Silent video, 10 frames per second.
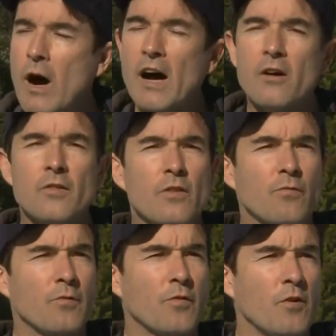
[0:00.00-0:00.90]
While
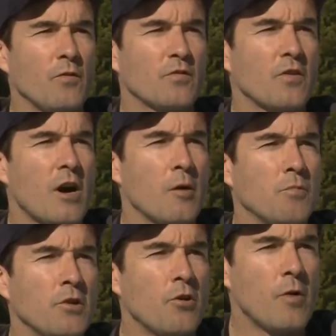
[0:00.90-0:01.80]
these results are
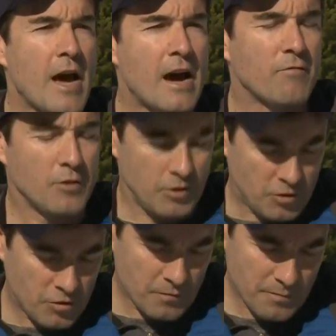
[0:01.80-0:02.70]
below
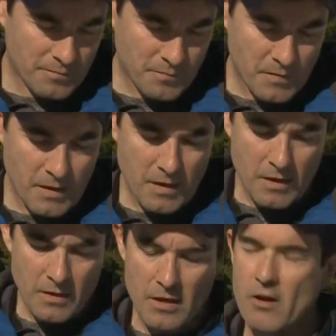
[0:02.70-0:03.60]
average,
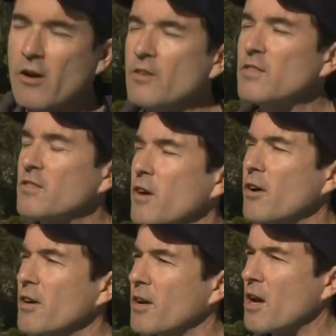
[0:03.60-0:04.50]
they are a
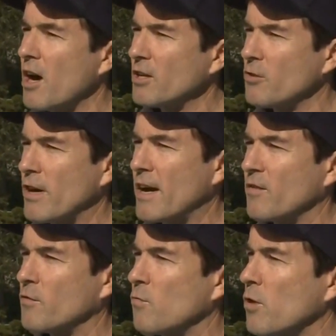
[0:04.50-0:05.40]
stark
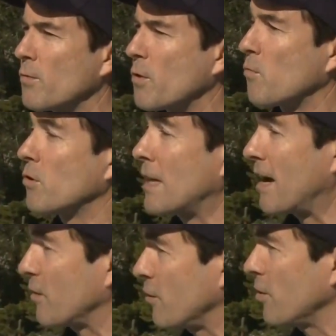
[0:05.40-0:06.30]
contrast to where we were
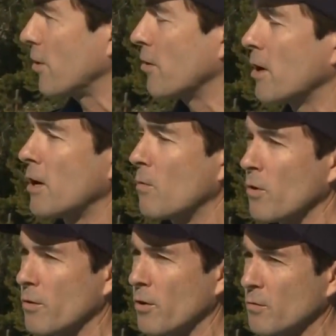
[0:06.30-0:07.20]
last year,
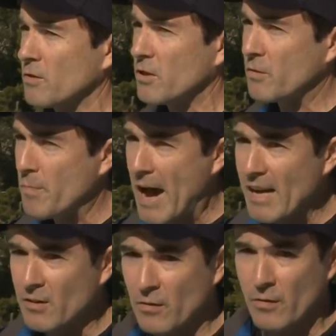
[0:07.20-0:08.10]
where there was just
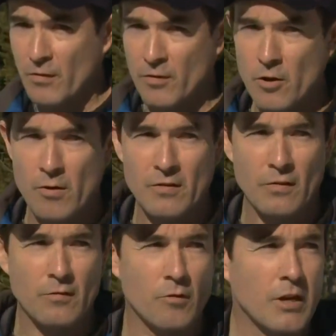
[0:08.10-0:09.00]
patches of snow at
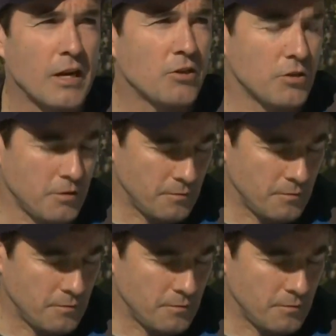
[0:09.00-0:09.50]
this location.